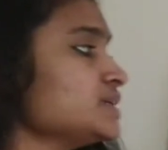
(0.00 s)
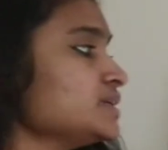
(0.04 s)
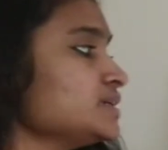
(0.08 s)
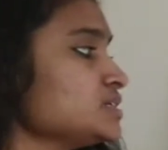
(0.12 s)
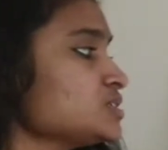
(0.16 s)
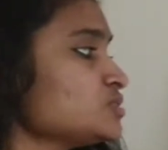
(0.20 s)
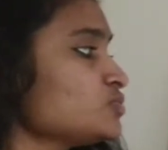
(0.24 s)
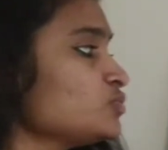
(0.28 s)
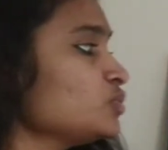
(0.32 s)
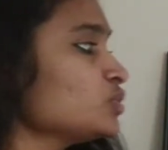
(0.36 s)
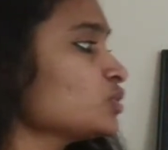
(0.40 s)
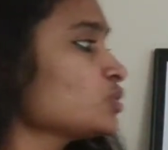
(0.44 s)
that
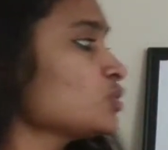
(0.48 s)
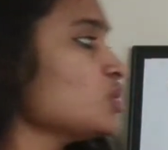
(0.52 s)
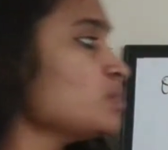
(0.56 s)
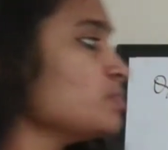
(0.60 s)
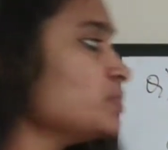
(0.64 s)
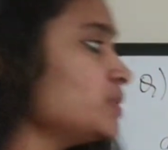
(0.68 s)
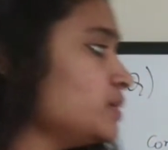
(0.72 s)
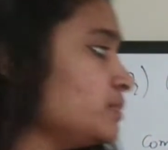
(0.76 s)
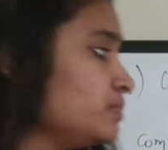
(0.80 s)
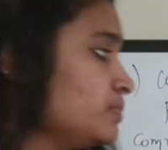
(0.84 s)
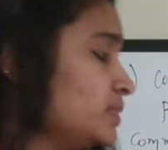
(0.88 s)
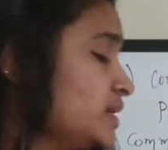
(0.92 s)
is for
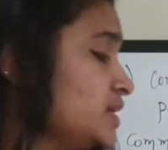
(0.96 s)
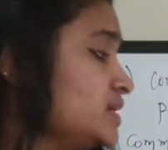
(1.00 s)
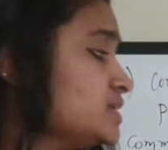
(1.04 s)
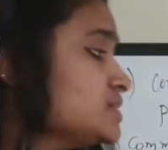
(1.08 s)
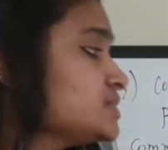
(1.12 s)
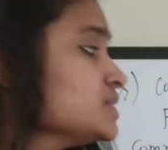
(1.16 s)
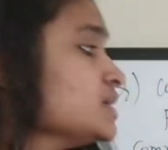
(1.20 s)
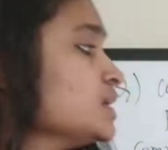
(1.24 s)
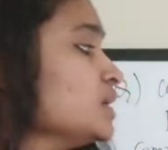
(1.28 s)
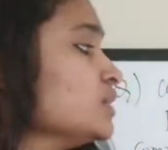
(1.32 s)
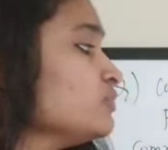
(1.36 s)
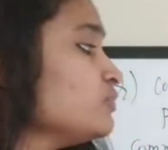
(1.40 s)
common
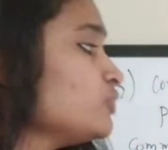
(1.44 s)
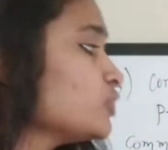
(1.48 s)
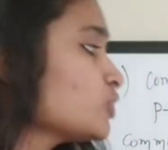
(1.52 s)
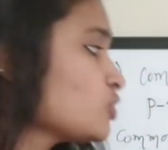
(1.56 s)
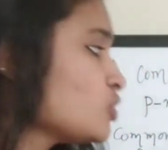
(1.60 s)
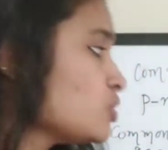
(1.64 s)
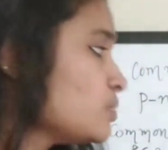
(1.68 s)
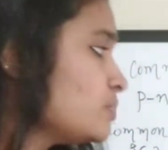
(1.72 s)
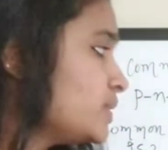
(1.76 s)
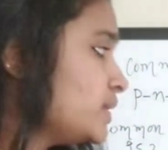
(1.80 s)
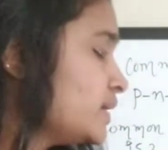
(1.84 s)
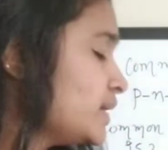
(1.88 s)
base, for
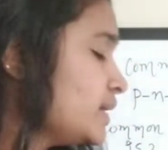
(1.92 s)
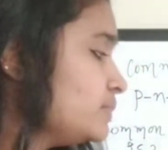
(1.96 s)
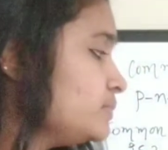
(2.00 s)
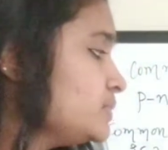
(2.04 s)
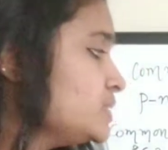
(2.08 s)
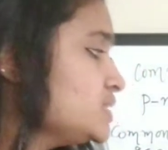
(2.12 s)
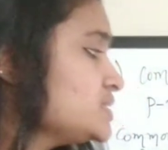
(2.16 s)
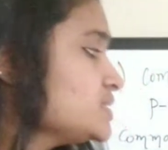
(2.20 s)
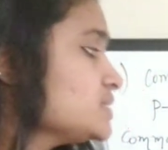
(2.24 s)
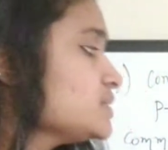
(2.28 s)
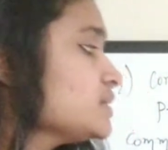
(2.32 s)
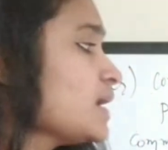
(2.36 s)
common
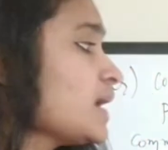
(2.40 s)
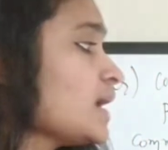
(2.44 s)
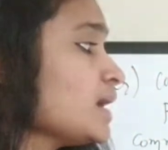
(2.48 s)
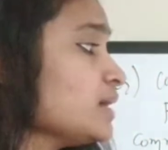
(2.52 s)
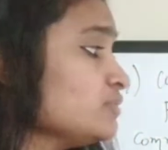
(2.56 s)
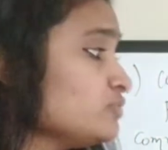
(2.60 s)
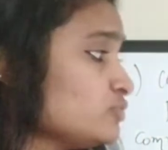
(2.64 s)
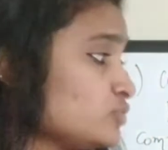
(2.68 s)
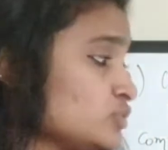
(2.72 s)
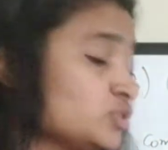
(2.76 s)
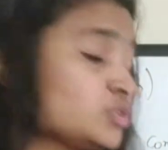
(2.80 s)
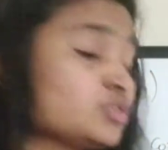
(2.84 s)
emitter,
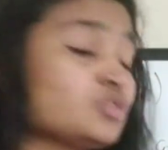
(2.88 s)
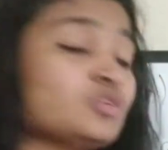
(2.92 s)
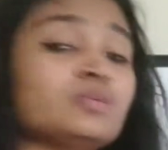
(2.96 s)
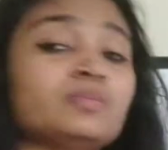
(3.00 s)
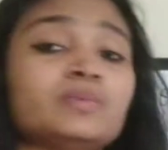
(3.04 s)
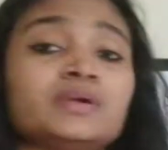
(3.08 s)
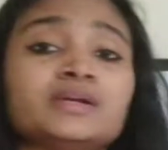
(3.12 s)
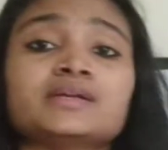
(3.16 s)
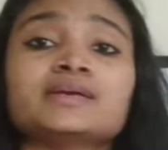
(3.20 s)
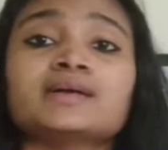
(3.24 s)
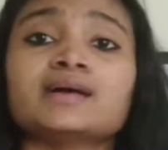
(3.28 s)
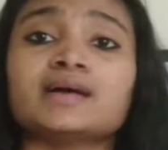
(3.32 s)
and for the
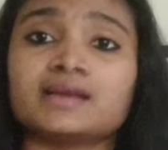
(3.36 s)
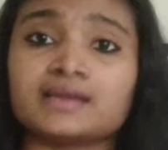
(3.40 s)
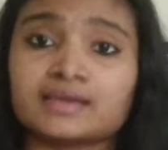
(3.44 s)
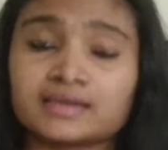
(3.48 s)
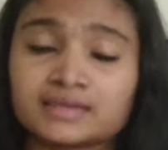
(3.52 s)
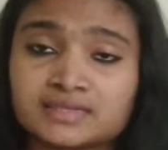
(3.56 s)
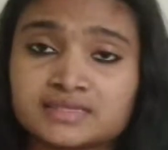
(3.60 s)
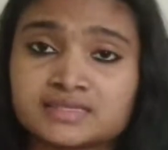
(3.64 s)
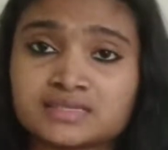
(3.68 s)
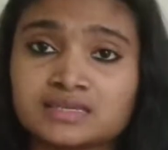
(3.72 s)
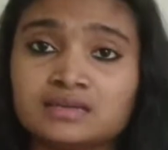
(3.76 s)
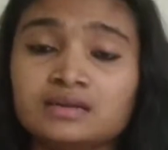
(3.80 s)
common
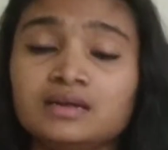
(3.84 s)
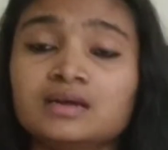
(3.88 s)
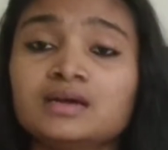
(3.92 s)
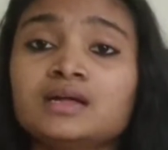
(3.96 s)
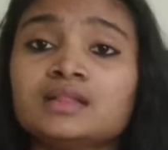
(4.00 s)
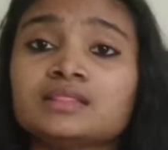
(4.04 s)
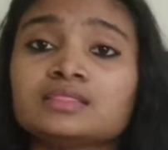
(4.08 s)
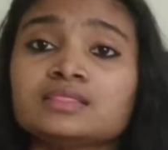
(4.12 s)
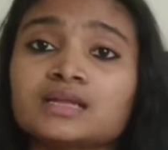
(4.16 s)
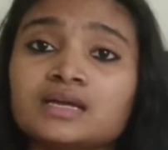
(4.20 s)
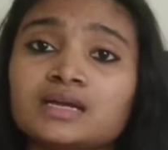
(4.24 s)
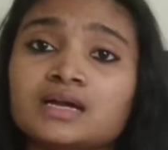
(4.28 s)
collector,
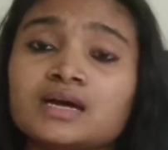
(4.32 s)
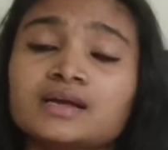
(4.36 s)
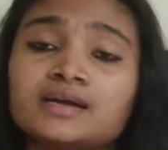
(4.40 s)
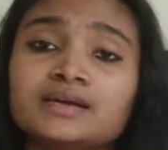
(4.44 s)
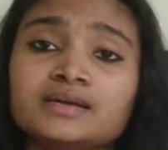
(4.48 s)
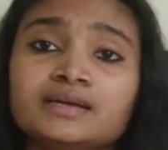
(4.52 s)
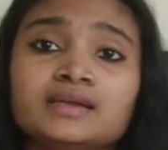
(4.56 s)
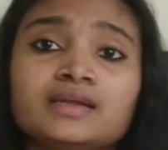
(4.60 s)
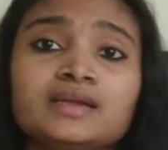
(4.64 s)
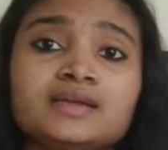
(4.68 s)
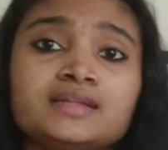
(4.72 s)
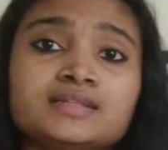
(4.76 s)
the
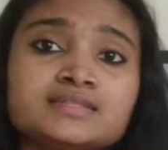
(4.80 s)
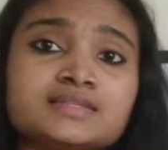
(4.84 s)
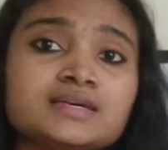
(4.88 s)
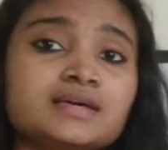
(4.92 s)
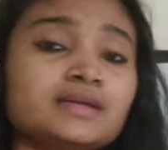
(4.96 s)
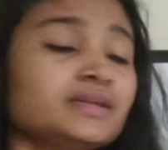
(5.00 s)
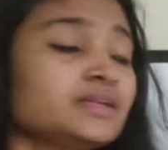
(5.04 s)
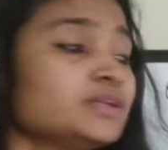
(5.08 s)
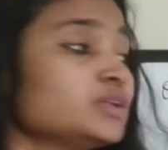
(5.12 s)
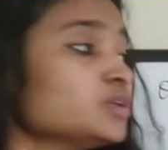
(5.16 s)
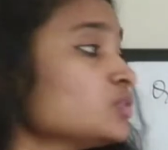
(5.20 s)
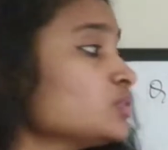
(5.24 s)
current gains
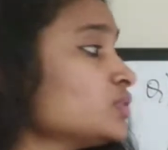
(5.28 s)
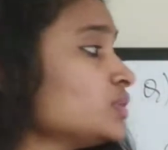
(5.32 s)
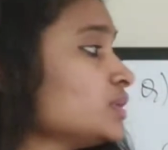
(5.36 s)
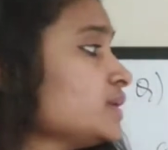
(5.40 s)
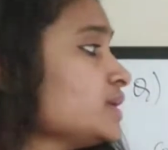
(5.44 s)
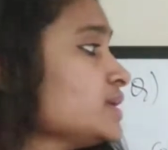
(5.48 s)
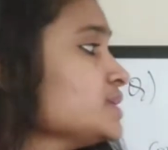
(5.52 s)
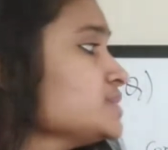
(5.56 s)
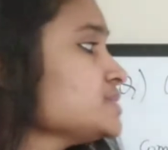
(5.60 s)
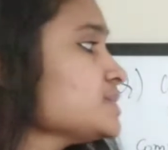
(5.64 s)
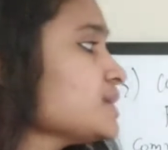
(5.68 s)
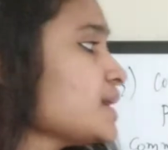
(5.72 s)
are
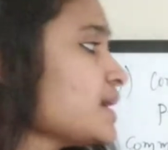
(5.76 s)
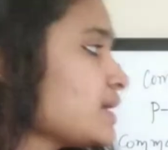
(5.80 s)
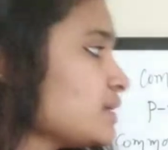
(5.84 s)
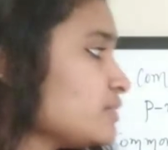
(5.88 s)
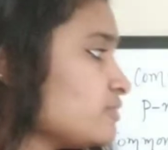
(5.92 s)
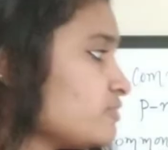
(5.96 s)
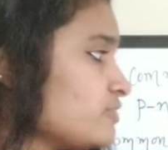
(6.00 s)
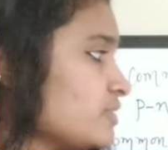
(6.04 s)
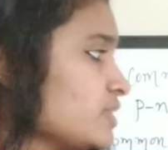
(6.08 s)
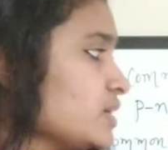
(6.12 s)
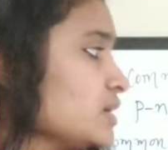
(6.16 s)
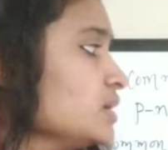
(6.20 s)
denoted as
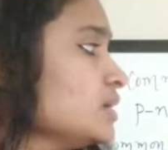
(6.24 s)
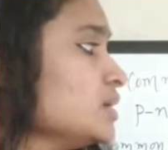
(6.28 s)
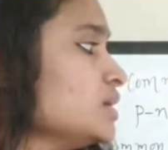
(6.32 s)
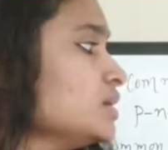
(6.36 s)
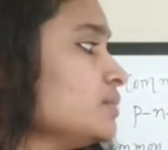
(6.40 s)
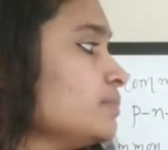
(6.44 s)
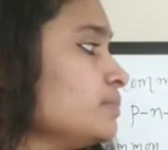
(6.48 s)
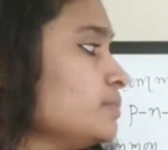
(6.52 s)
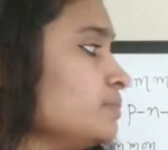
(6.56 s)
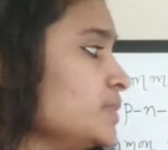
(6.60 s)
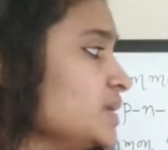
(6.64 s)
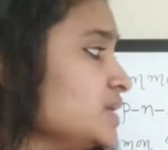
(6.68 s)
alpha,
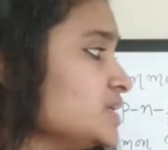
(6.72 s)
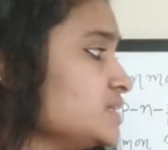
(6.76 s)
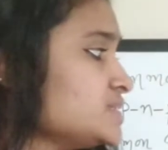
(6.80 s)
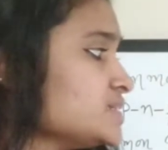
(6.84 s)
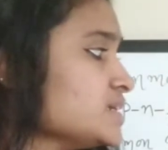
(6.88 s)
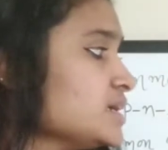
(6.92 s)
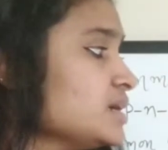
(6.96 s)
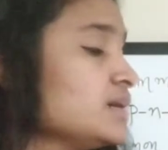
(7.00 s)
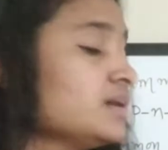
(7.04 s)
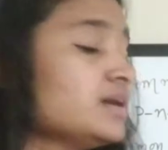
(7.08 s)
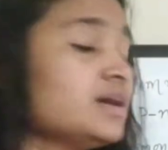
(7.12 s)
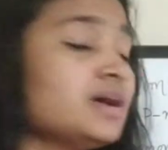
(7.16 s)

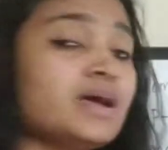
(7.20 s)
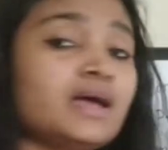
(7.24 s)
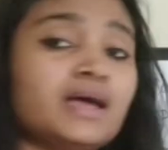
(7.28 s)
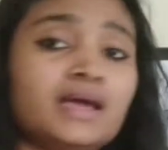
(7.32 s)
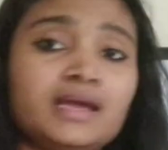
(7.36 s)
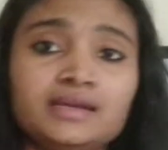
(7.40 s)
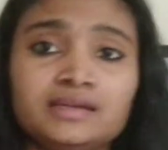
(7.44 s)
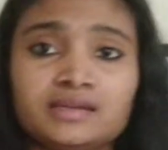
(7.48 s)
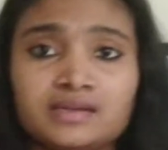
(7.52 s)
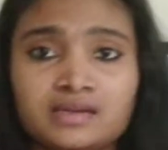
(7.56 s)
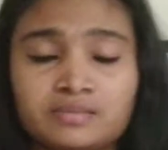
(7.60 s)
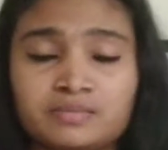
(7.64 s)
beta,
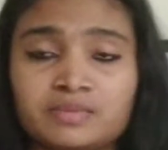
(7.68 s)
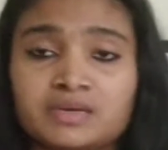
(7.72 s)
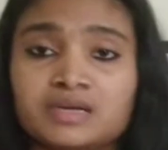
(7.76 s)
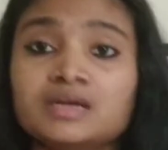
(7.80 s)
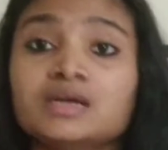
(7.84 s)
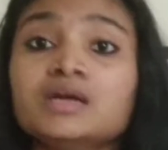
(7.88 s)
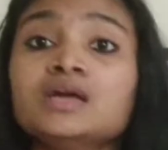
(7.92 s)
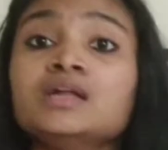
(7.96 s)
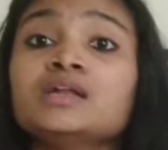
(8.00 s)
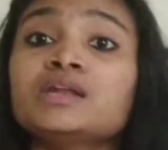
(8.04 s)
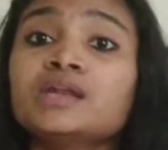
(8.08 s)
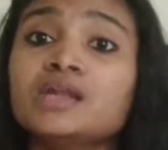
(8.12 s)
and gamma.
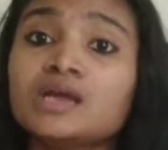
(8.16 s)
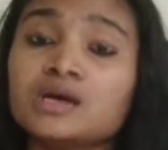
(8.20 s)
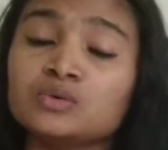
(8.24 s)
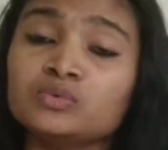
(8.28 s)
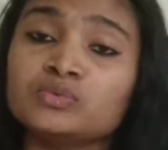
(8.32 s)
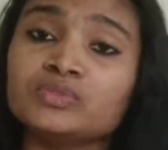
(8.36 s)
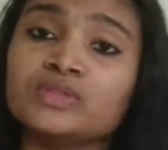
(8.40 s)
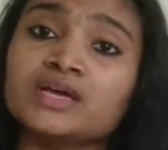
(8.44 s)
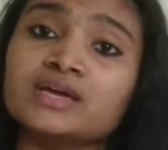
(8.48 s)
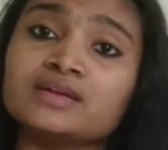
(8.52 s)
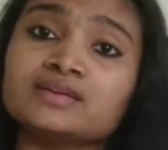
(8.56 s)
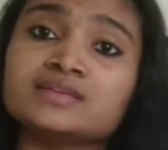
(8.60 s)

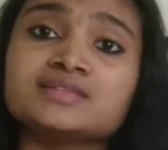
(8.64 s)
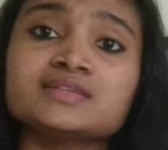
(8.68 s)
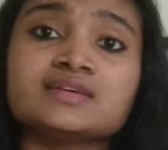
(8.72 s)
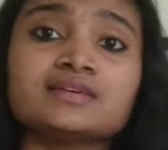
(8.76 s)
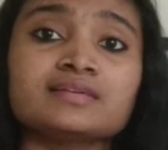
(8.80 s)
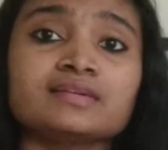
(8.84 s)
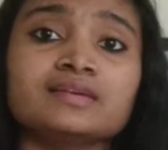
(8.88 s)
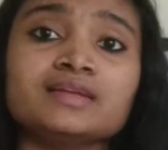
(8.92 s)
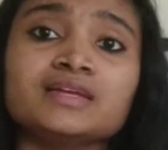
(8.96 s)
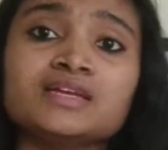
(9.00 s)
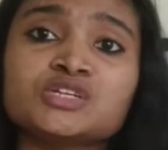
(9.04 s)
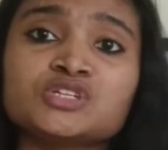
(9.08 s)
Now, there is
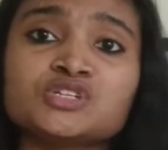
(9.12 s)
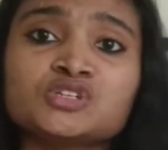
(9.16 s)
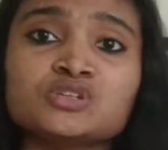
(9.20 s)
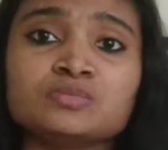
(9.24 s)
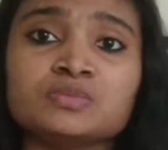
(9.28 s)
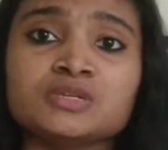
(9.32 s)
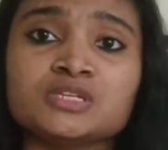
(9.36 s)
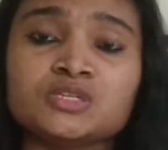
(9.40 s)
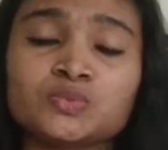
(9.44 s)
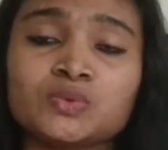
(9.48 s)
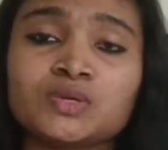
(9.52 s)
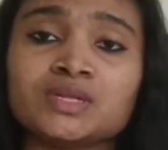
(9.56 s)
a
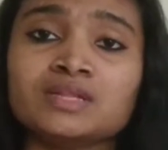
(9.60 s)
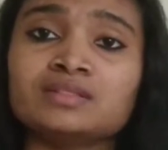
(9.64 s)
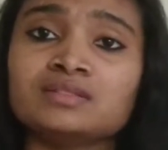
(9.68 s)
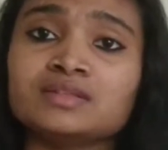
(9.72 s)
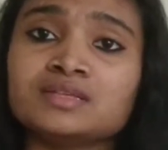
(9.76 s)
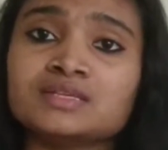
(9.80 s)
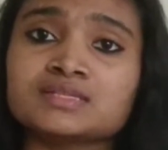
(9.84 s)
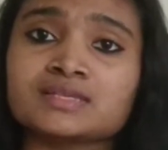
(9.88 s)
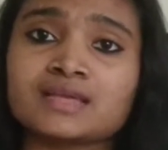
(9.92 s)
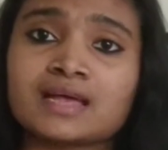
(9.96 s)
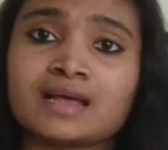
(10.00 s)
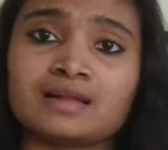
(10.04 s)
relation between
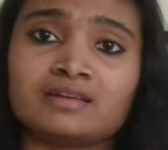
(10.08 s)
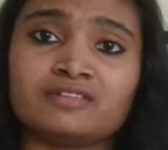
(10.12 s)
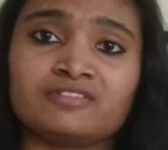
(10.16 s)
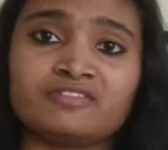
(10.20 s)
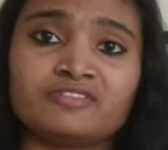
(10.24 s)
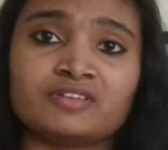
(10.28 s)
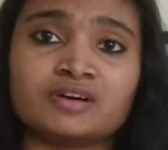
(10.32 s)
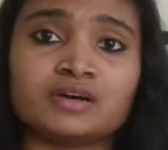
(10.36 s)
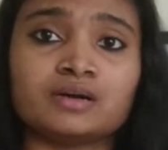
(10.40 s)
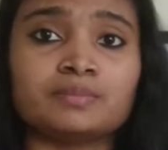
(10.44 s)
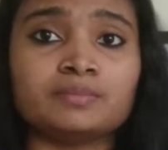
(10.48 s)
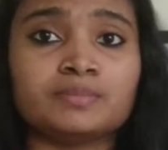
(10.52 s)
this
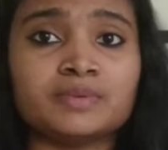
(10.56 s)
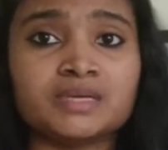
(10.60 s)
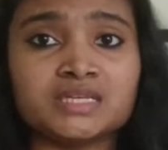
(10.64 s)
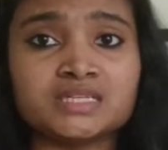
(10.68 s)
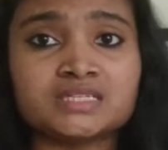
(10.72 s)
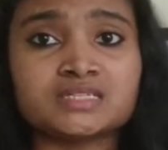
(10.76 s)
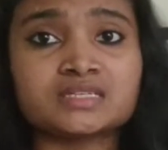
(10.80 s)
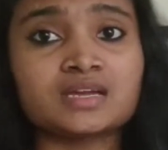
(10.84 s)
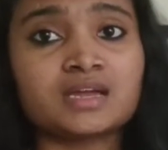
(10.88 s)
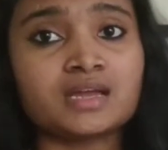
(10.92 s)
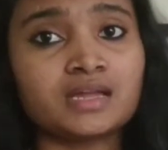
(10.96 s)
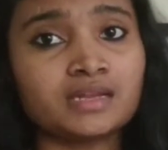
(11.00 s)
alpha,
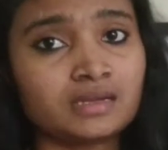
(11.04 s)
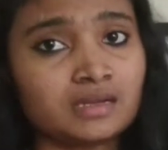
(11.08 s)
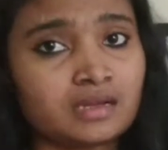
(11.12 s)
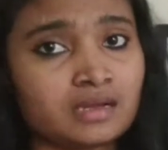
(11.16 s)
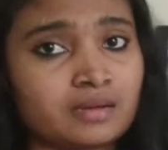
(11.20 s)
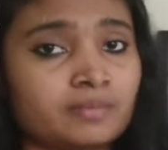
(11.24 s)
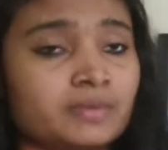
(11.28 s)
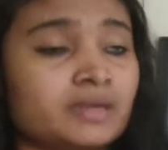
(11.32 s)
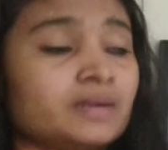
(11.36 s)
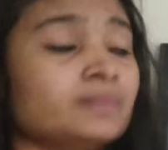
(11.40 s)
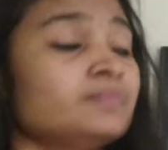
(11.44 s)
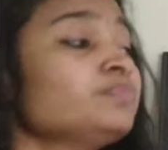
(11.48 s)
beta, and
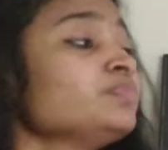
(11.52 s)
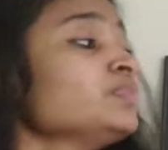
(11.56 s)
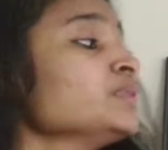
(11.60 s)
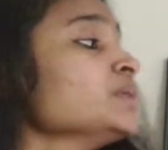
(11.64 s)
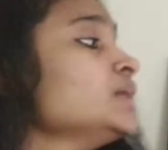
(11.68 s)
gamma.